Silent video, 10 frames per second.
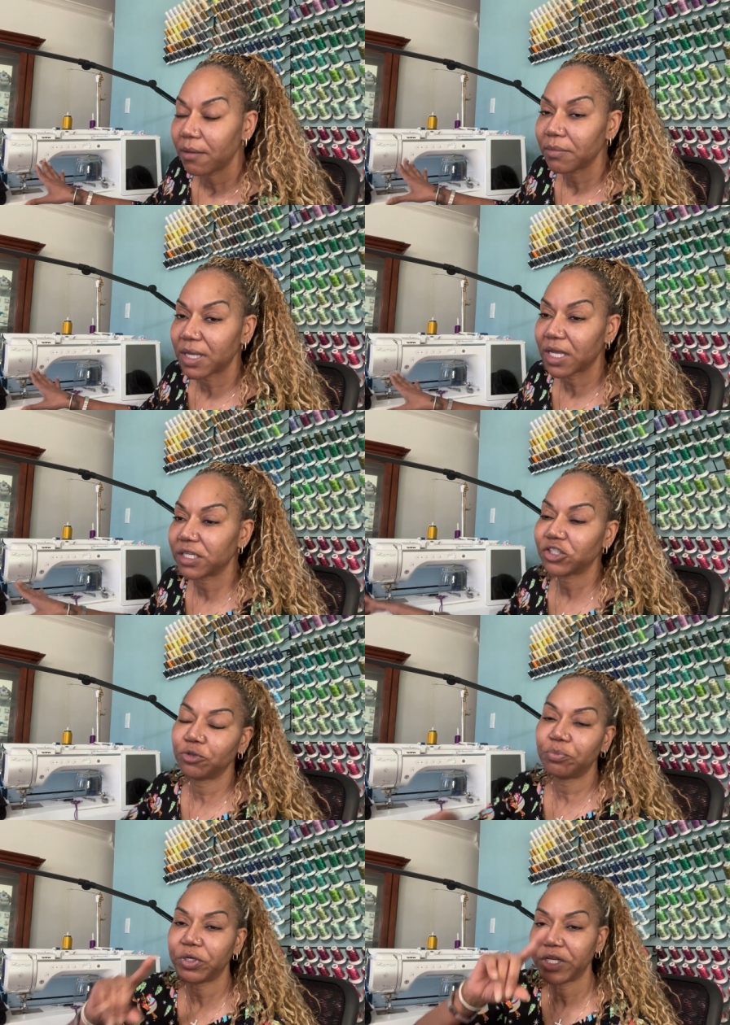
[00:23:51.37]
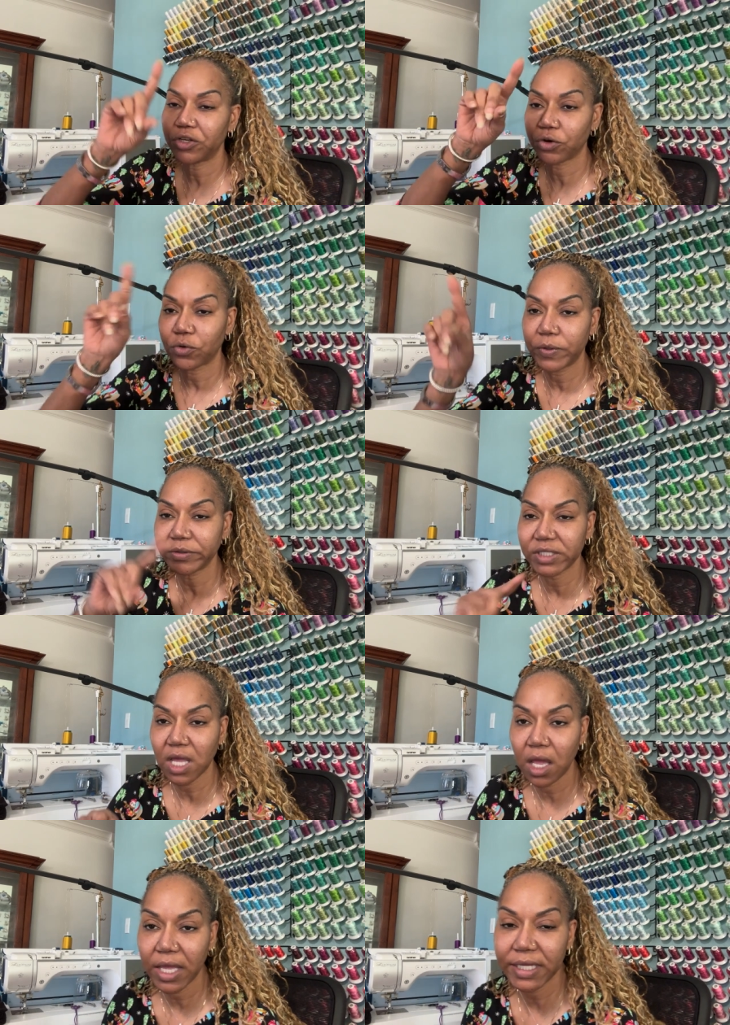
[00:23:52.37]
because you put in your quilt
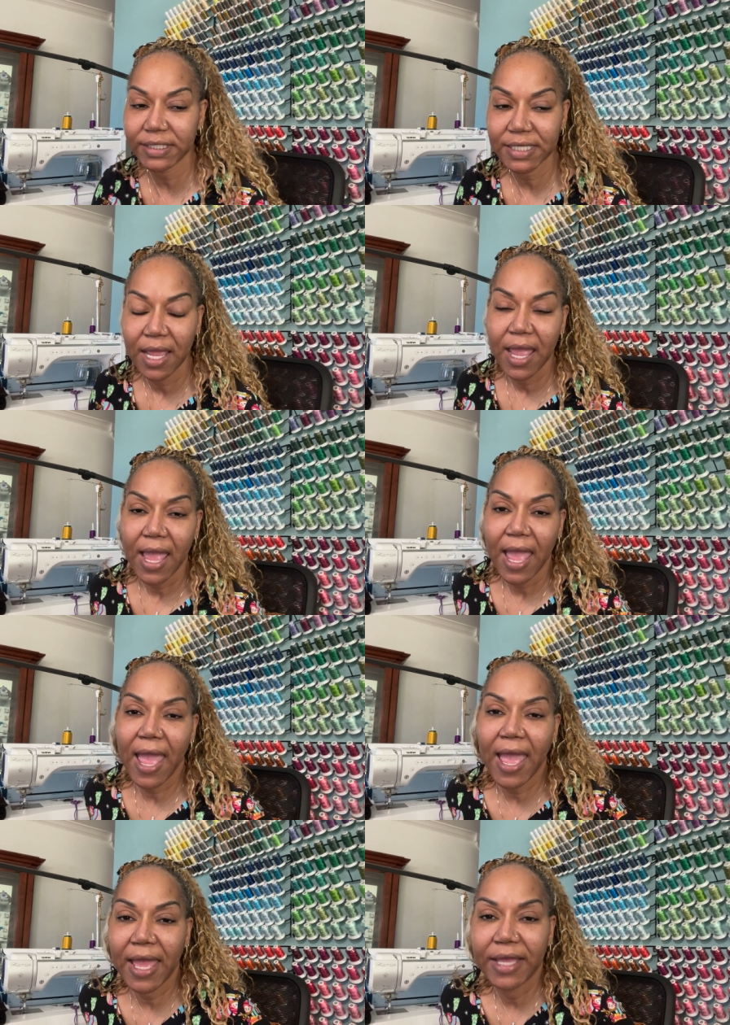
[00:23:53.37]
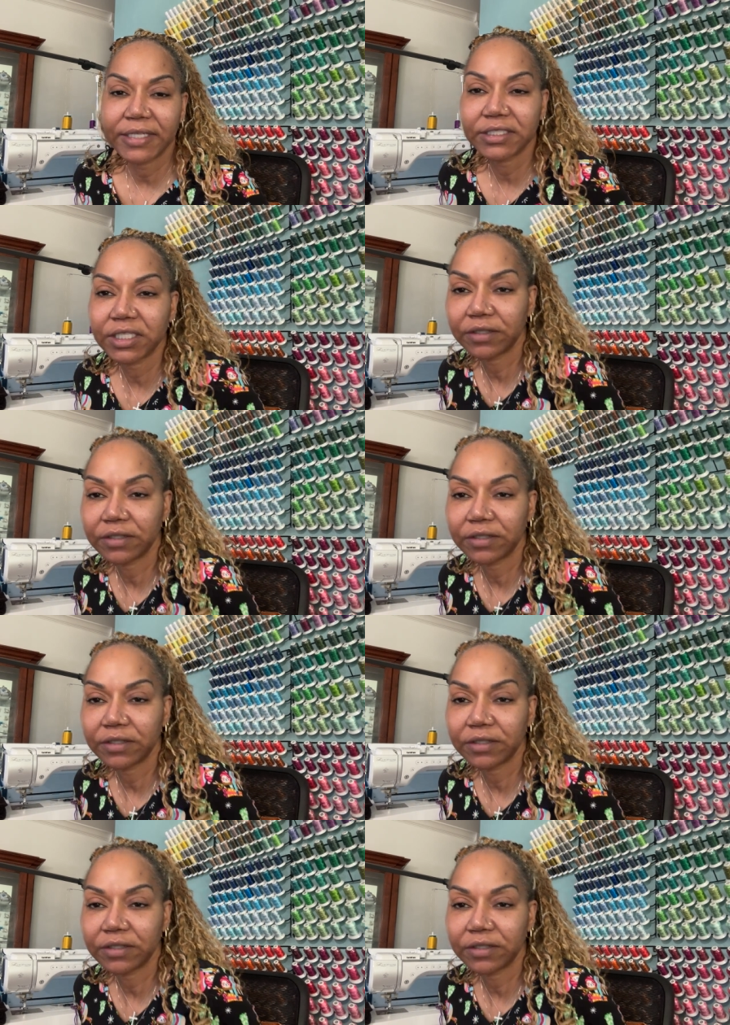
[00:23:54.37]
size and